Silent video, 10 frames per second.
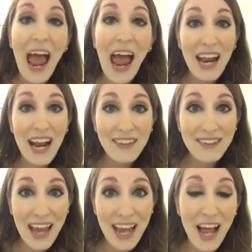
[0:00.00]
And I
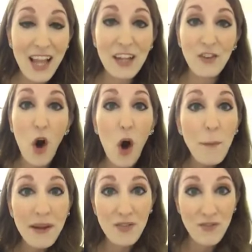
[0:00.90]
said, let's all
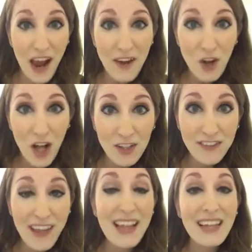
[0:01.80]
pitch $5
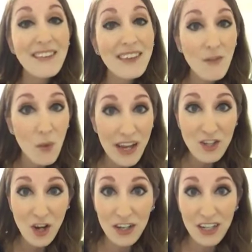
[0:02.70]
and let's give away a
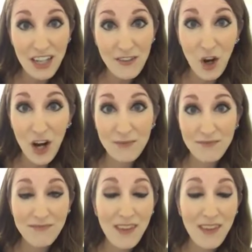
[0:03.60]
Target gift card.